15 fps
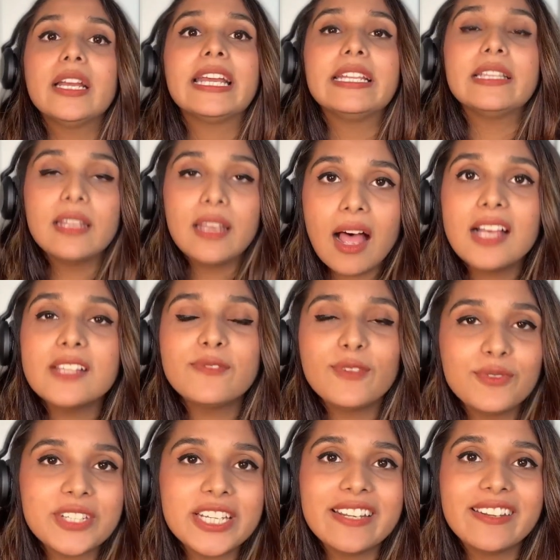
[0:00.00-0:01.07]
In the last
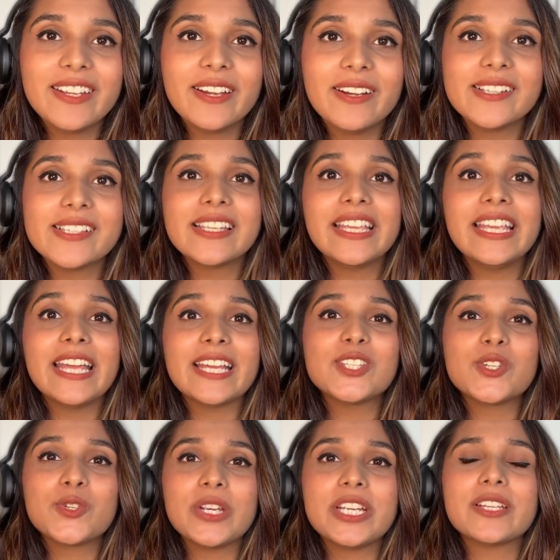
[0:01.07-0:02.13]
15 years, he
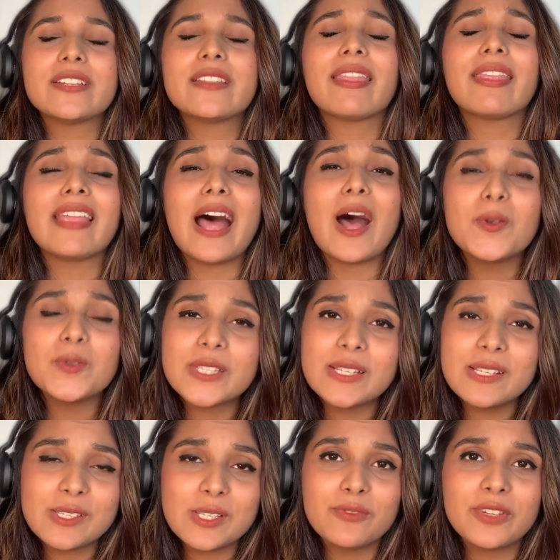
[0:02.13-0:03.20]
has treated
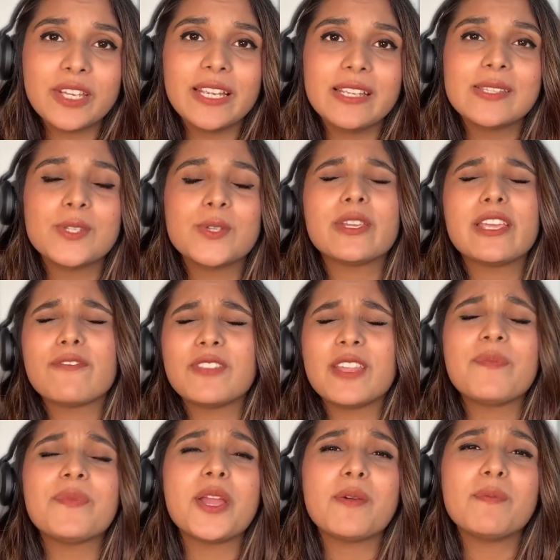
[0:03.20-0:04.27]
thousands of kids to give
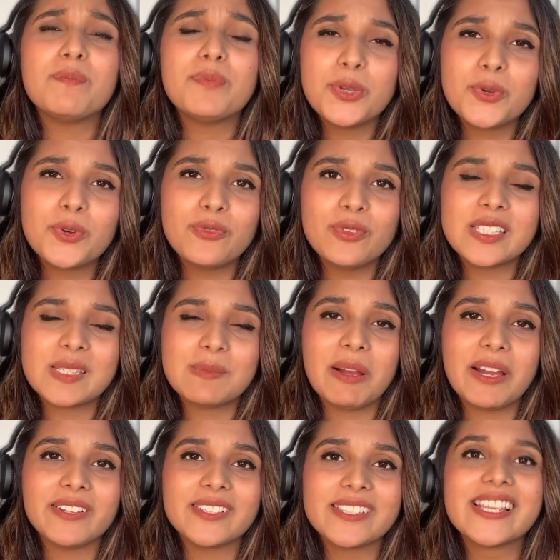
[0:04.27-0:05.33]
them their beautiful
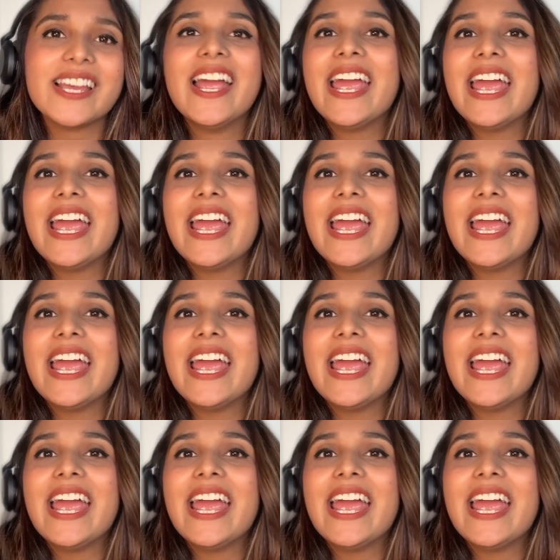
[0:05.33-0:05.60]
smiles,